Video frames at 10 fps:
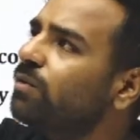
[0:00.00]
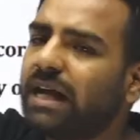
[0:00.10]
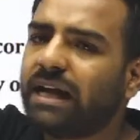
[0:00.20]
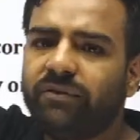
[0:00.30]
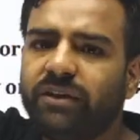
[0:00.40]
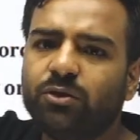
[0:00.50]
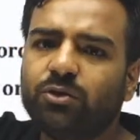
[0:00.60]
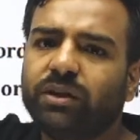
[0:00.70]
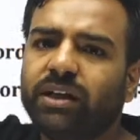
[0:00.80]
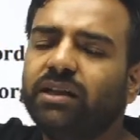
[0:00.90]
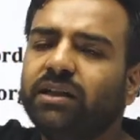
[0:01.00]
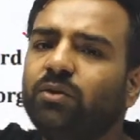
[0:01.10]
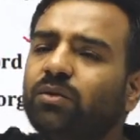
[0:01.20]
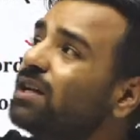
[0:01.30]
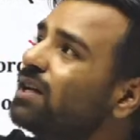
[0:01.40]
and we used to take that
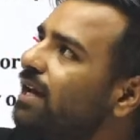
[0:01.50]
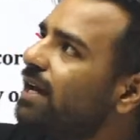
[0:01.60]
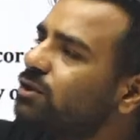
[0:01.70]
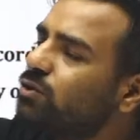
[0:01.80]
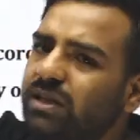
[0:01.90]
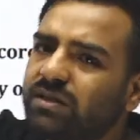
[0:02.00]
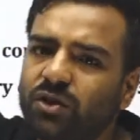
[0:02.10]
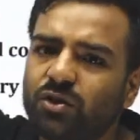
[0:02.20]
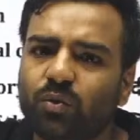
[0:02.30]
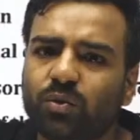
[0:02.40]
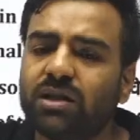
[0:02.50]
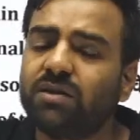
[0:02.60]
out, as soon as we used to touch,